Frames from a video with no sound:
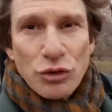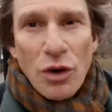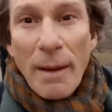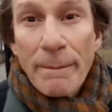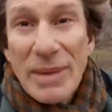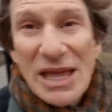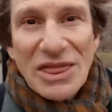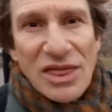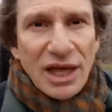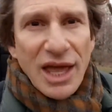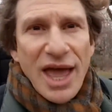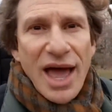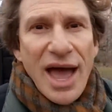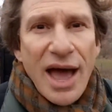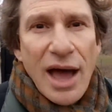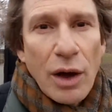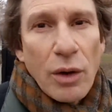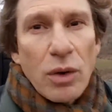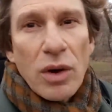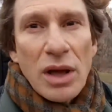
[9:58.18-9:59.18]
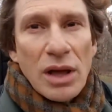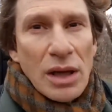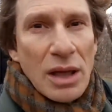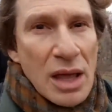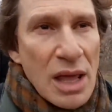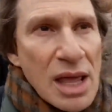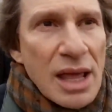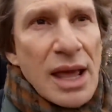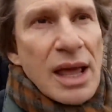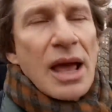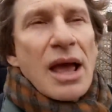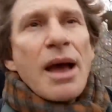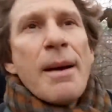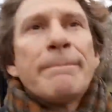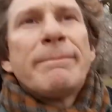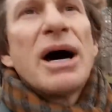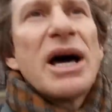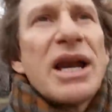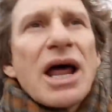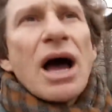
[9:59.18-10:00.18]
dropping the cow.
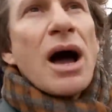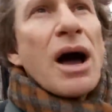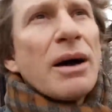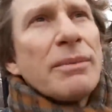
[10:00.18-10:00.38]
But